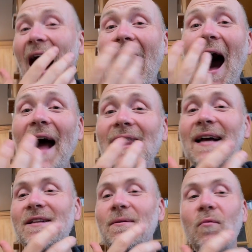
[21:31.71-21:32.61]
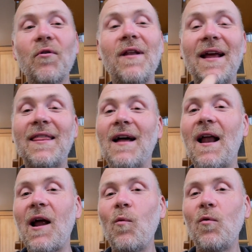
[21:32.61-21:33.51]
I liked it more than I thought
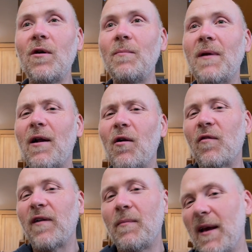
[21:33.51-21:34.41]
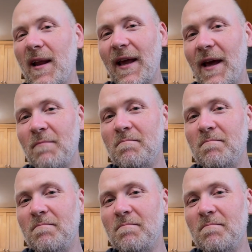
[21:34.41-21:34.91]
I would, but I don't know if I'd make it again.